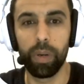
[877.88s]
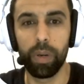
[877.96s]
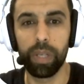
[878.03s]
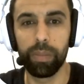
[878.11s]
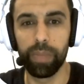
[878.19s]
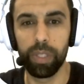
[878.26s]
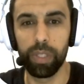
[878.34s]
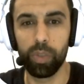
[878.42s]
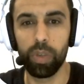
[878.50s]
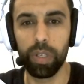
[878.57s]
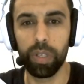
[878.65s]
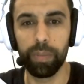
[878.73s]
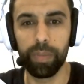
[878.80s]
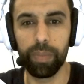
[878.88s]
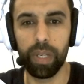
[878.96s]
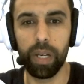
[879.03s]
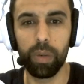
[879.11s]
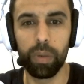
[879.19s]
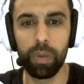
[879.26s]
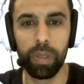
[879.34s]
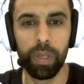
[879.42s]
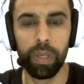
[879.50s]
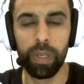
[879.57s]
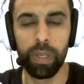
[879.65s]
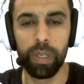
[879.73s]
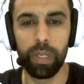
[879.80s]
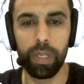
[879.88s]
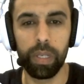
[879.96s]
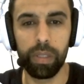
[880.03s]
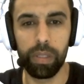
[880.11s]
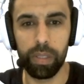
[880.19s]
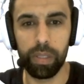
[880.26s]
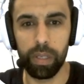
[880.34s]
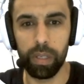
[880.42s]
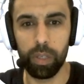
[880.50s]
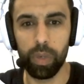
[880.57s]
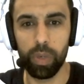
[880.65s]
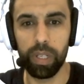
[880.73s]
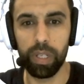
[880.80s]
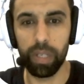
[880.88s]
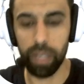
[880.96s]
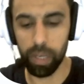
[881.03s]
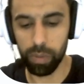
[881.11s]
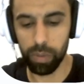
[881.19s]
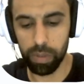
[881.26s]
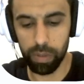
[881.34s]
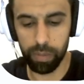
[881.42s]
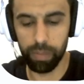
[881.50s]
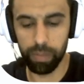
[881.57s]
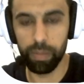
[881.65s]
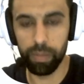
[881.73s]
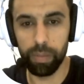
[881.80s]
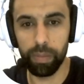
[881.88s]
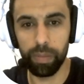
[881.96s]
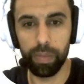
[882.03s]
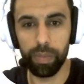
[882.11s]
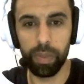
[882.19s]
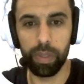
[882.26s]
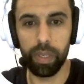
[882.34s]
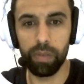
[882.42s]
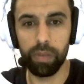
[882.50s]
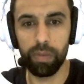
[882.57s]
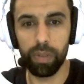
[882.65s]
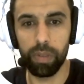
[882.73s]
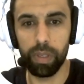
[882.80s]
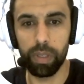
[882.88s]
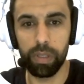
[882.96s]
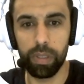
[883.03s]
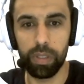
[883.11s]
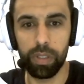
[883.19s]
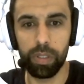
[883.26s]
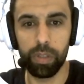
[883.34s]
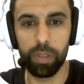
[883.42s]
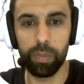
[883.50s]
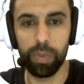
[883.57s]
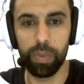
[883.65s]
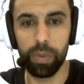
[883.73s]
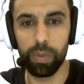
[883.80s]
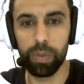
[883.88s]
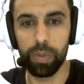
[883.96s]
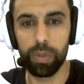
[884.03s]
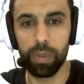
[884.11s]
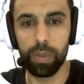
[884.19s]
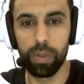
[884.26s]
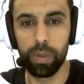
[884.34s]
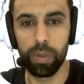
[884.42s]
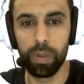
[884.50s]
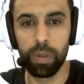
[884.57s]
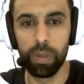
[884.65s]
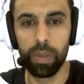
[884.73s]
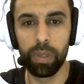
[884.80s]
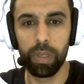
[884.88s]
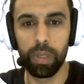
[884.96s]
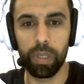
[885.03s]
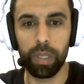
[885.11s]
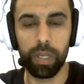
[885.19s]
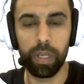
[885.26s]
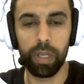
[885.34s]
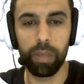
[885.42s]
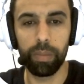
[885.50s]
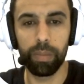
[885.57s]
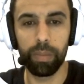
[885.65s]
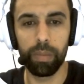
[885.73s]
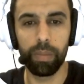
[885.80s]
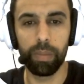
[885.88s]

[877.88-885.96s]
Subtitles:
All right, it's working. Now let's create an account. Dev.digispruce.com.